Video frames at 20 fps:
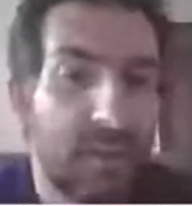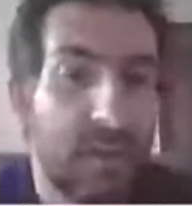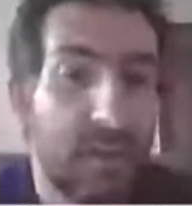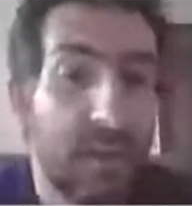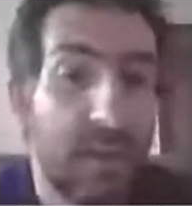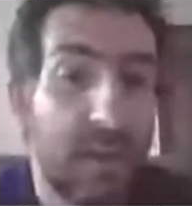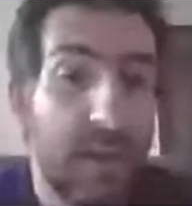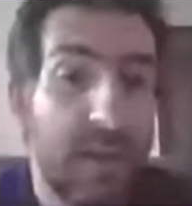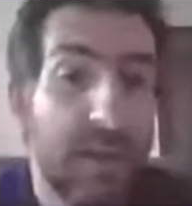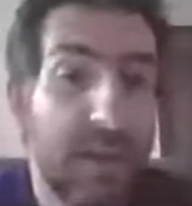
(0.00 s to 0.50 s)

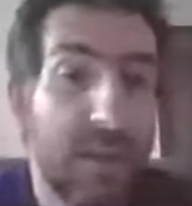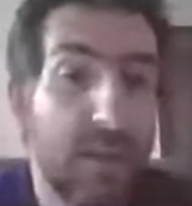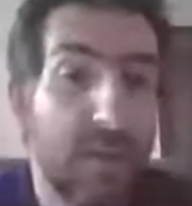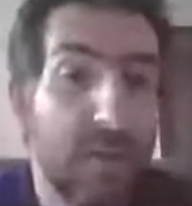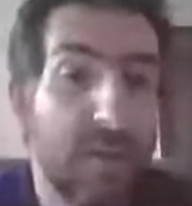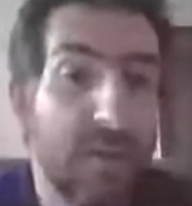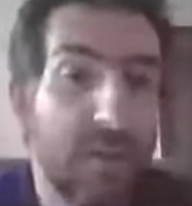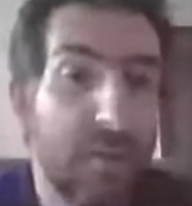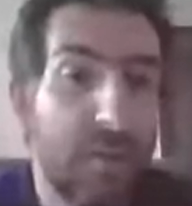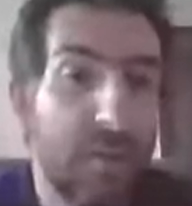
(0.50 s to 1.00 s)
and it also
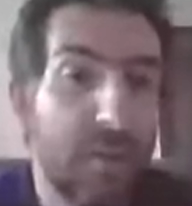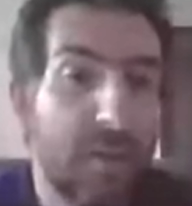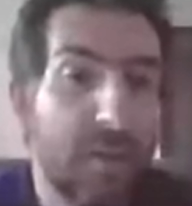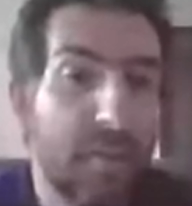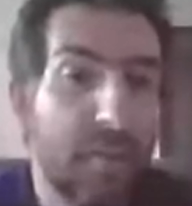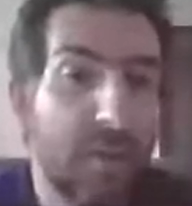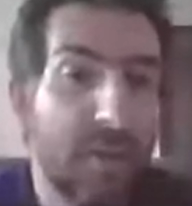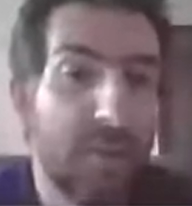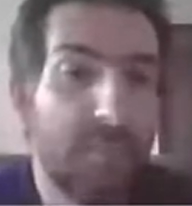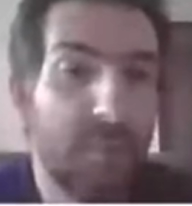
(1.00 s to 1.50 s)
supports
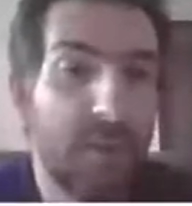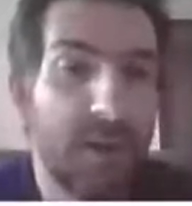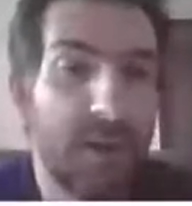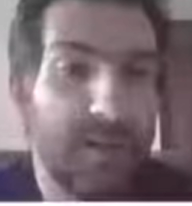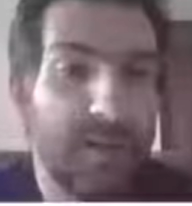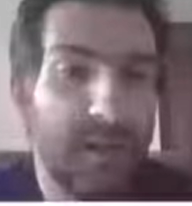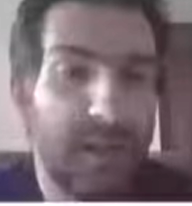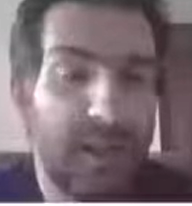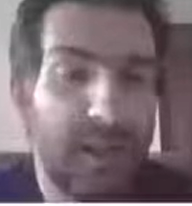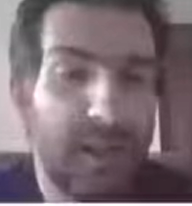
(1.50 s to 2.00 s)
multiple
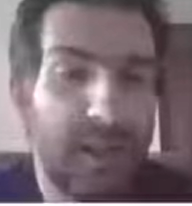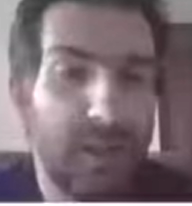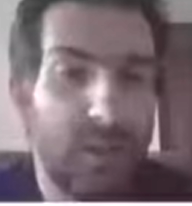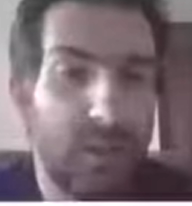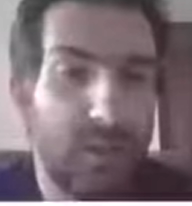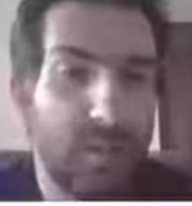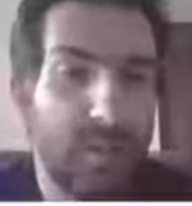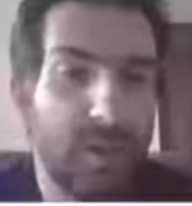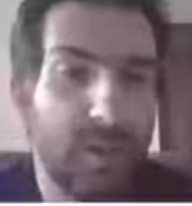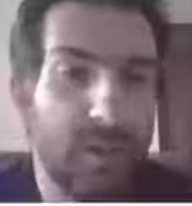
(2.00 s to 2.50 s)

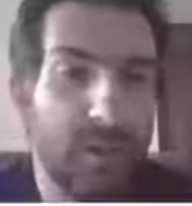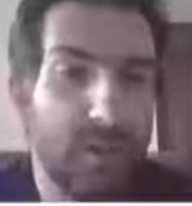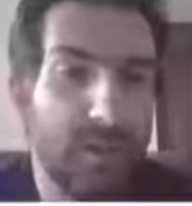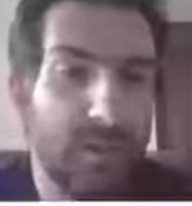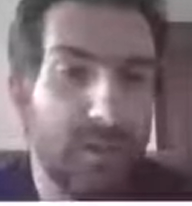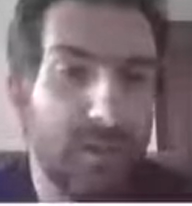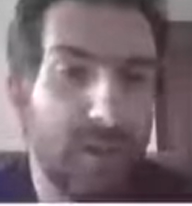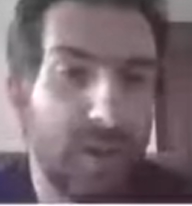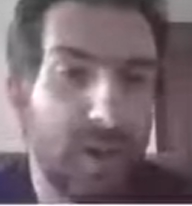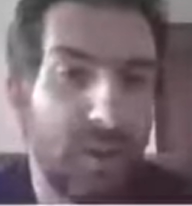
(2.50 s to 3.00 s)
accelerators because
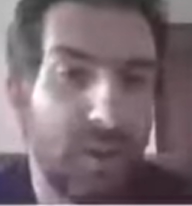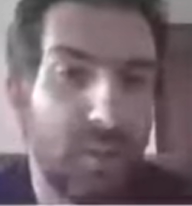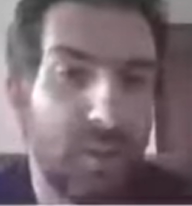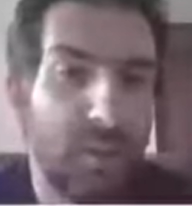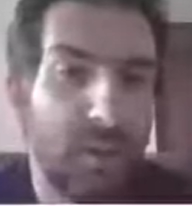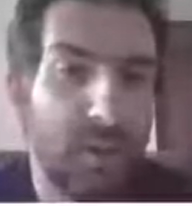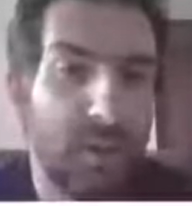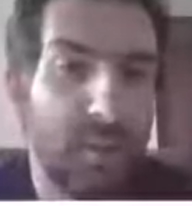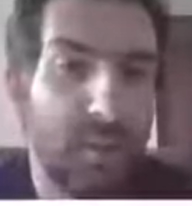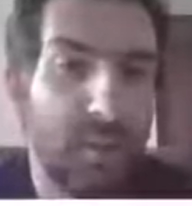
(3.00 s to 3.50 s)
of how
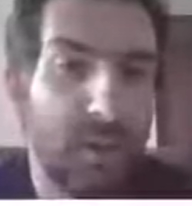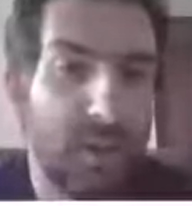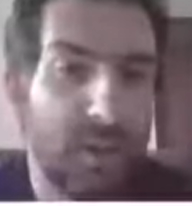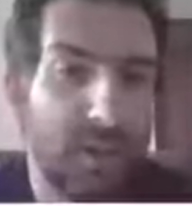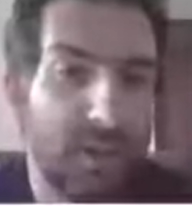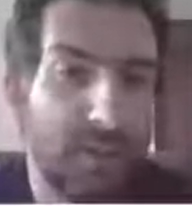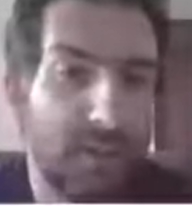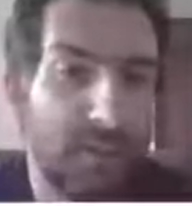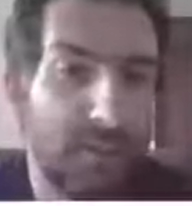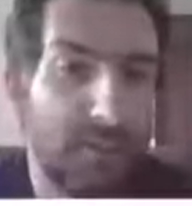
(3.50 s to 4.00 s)
portable it
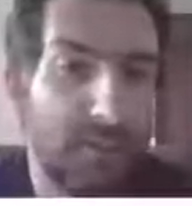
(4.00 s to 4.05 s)
is.